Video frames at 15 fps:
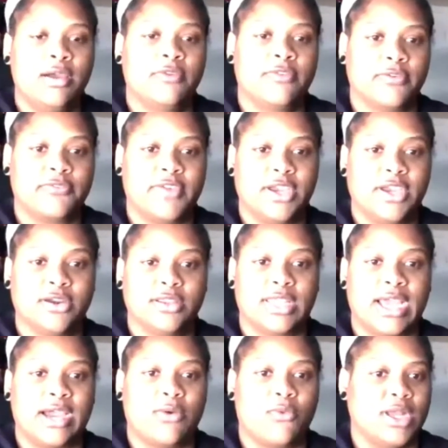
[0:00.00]
for fear
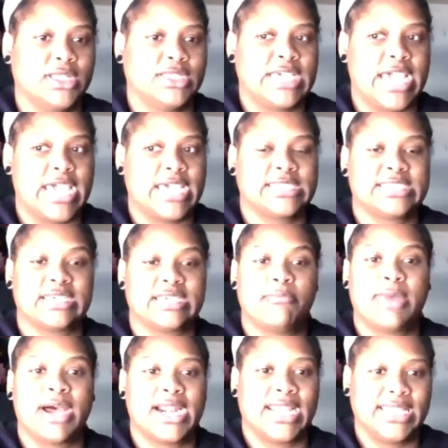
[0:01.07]
that one day
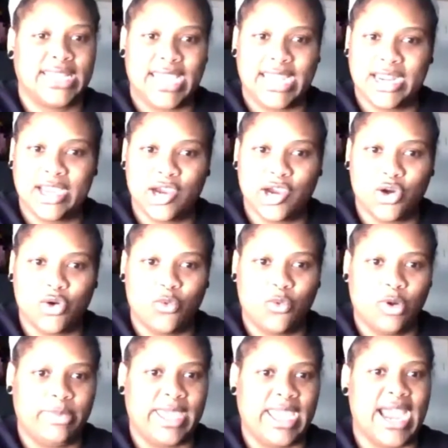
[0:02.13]
somebody they know
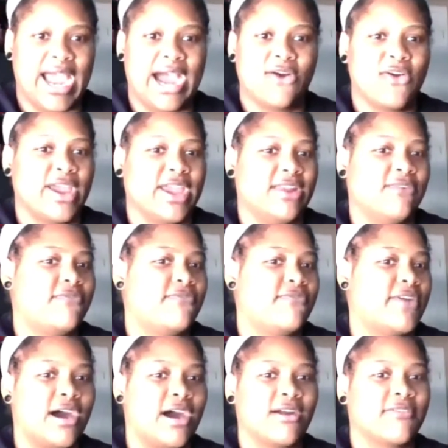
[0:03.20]
will be out in
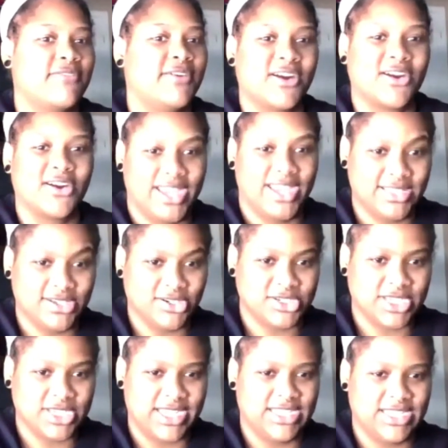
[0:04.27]
far, far
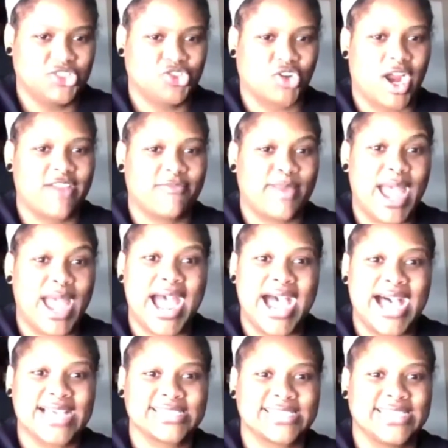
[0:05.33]
Henderson, drive
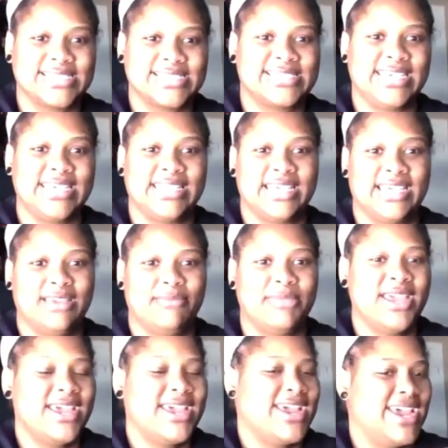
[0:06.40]
past and see them
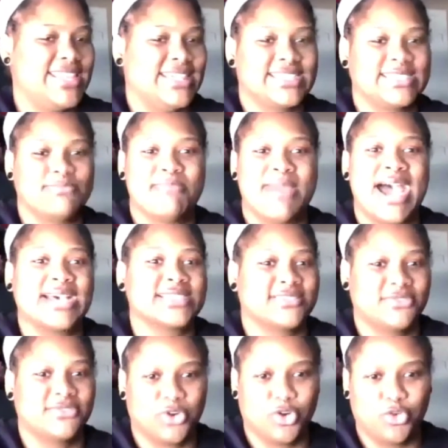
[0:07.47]
in this
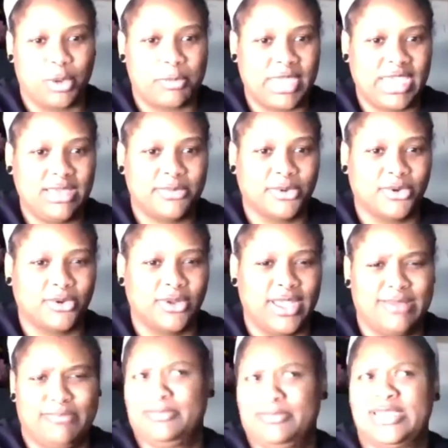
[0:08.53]
massive group of people
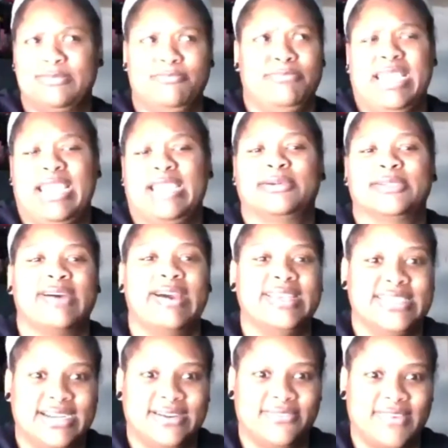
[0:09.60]
and be able to
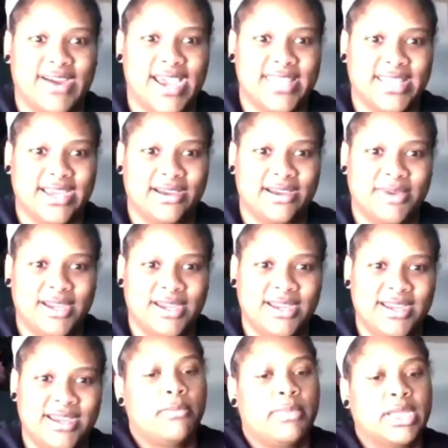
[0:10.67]
identify them.
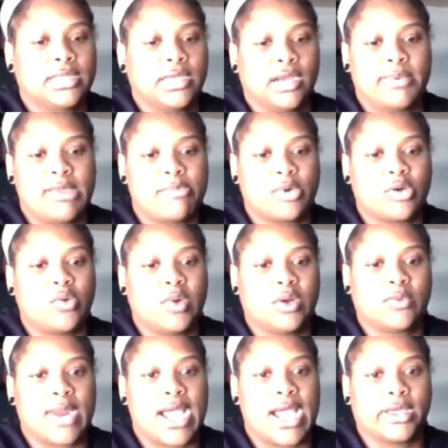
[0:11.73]
But there are people who
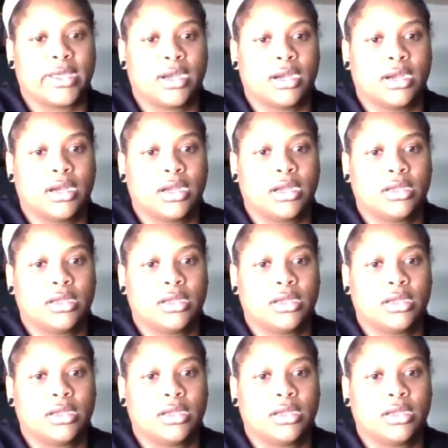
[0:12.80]
would rather,